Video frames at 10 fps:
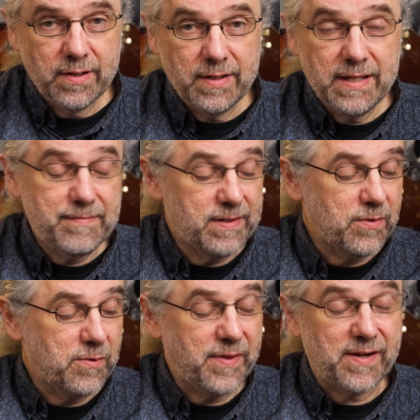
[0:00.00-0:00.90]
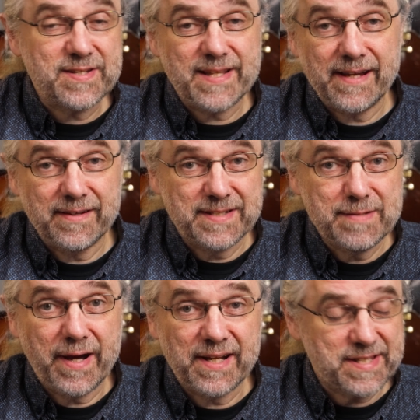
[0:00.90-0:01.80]
even though there is like a D
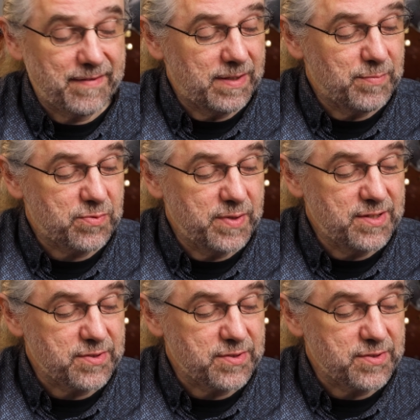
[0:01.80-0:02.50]
minor 7 in between,